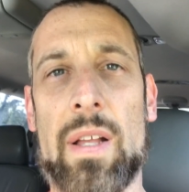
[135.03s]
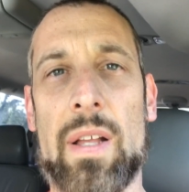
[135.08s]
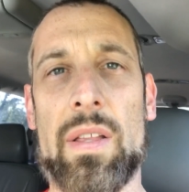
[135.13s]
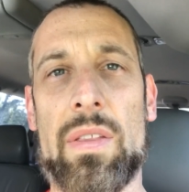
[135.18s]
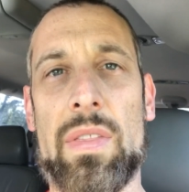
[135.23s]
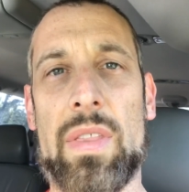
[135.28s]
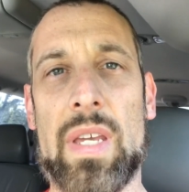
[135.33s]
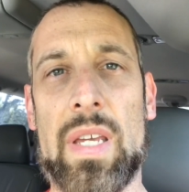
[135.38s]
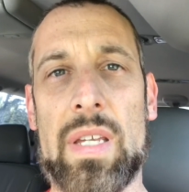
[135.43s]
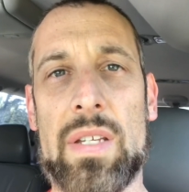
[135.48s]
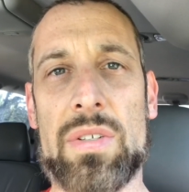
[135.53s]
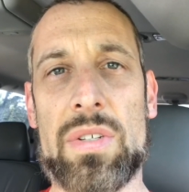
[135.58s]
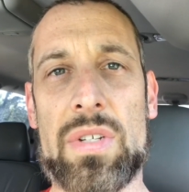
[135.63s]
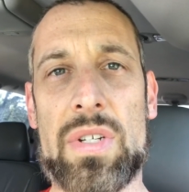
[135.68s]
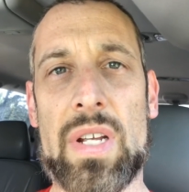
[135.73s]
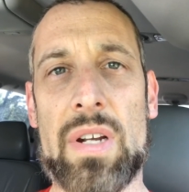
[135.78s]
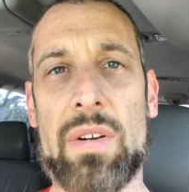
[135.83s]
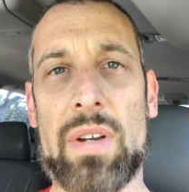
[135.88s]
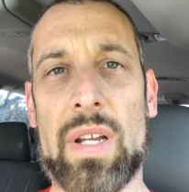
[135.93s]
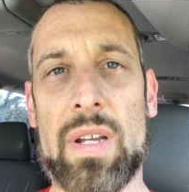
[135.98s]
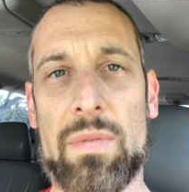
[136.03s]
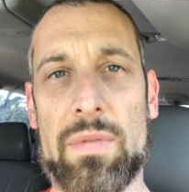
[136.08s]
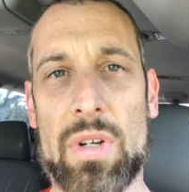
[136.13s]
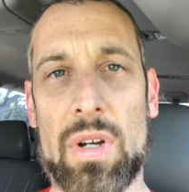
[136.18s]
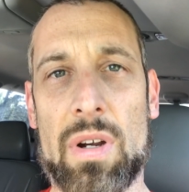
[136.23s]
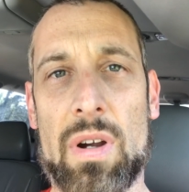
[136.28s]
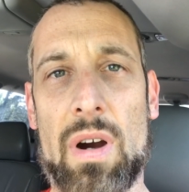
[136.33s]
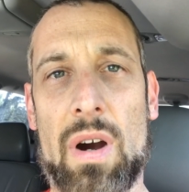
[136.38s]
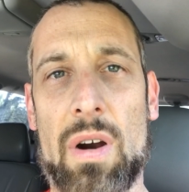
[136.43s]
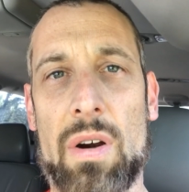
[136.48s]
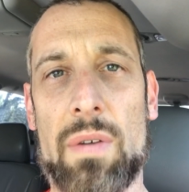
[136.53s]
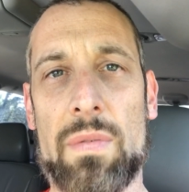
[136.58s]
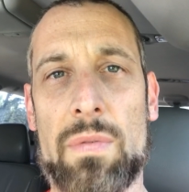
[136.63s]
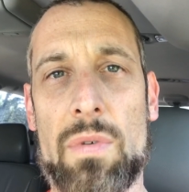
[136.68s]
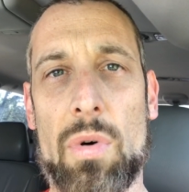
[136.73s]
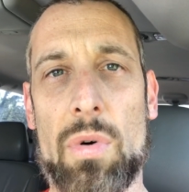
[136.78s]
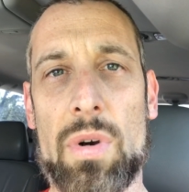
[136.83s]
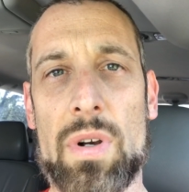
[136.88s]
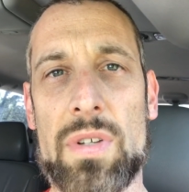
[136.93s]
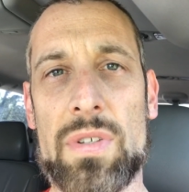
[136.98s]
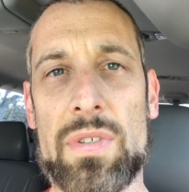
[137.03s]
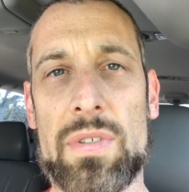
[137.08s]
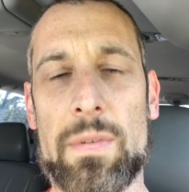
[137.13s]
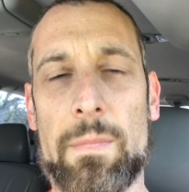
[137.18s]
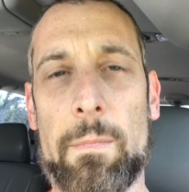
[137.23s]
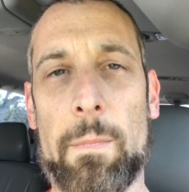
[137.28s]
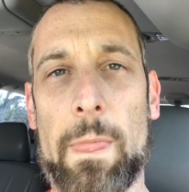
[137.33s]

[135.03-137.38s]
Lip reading: the steering of your car, of course.